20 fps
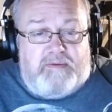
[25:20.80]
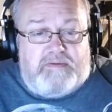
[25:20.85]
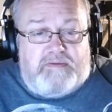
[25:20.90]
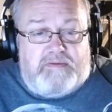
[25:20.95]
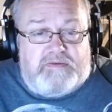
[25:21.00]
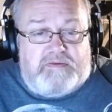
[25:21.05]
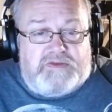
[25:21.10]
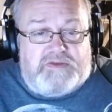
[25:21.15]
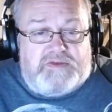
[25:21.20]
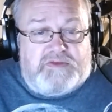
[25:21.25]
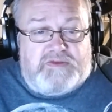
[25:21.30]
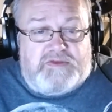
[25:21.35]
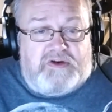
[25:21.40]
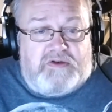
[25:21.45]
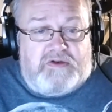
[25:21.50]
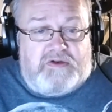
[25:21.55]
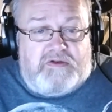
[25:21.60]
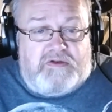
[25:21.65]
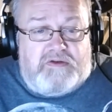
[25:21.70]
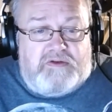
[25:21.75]

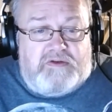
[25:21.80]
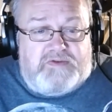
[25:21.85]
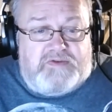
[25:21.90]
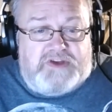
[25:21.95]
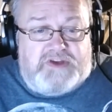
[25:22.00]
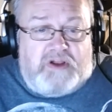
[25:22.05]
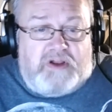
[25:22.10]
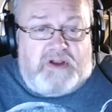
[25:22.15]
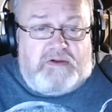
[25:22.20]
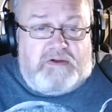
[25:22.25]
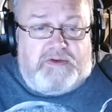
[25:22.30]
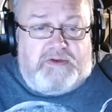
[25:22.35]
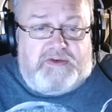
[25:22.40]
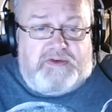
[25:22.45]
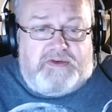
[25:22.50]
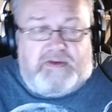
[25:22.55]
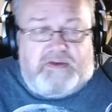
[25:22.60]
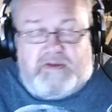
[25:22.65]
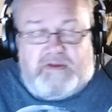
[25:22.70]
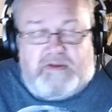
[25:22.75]
share the result
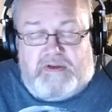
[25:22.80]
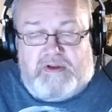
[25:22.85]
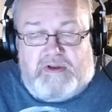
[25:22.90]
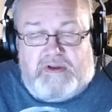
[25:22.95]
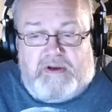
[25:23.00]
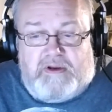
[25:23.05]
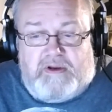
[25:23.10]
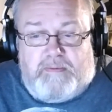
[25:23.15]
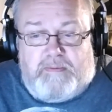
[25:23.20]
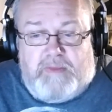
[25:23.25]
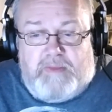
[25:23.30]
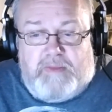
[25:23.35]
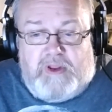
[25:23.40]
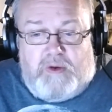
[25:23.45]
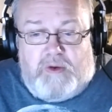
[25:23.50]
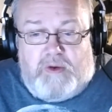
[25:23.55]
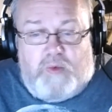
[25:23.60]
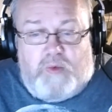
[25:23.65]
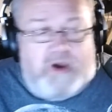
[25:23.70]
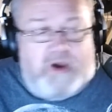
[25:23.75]
and
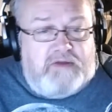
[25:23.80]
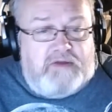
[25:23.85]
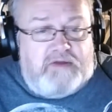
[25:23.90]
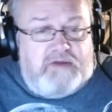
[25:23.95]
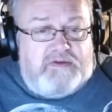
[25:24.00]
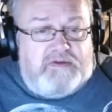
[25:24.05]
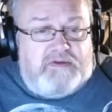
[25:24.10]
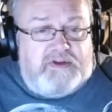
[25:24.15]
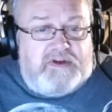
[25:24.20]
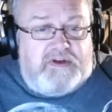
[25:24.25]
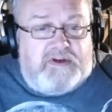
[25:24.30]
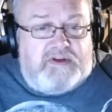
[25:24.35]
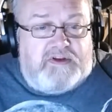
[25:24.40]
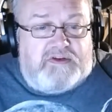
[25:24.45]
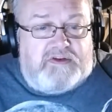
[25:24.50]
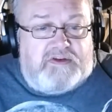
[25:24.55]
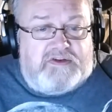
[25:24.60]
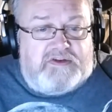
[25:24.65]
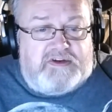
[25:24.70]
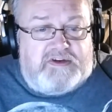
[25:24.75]
why you think it
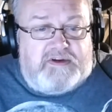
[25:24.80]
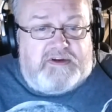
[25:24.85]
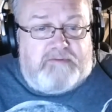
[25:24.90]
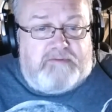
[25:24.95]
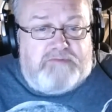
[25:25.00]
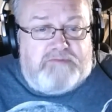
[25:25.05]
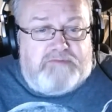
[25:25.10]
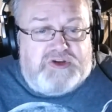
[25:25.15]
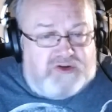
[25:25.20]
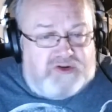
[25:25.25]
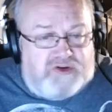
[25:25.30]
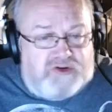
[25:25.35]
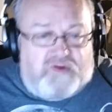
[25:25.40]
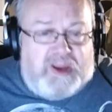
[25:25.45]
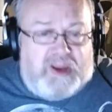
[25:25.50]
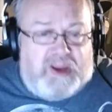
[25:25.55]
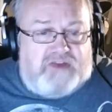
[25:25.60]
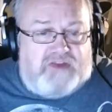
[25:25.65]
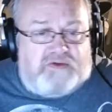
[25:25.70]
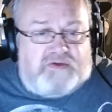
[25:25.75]
is
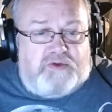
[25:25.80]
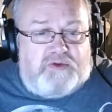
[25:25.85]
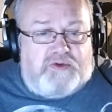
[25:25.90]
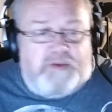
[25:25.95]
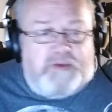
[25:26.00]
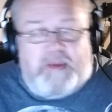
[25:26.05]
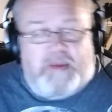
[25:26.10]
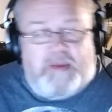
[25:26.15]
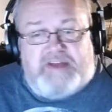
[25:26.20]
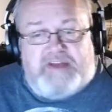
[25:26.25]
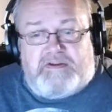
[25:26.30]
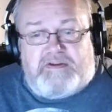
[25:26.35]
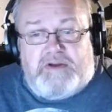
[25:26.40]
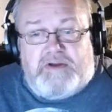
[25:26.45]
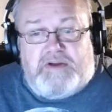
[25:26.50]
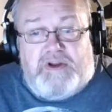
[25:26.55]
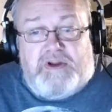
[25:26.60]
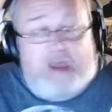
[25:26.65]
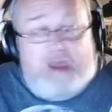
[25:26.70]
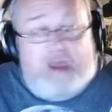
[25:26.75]
incorrect or could be better,
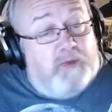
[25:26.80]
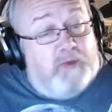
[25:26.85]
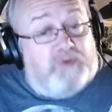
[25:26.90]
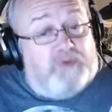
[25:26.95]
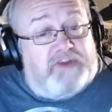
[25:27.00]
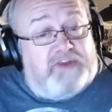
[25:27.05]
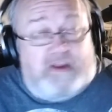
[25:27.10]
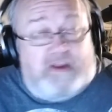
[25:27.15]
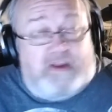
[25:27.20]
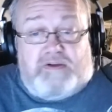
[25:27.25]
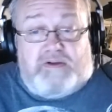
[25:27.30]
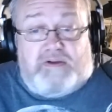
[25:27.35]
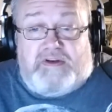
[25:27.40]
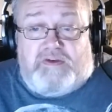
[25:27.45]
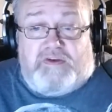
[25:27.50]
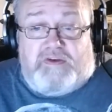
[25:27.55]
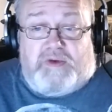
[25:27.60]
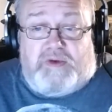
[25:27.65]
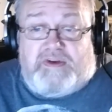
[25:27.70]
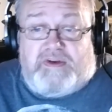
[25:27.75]
and we'll take a look
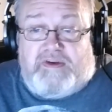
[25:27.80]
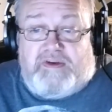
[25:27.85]
into it.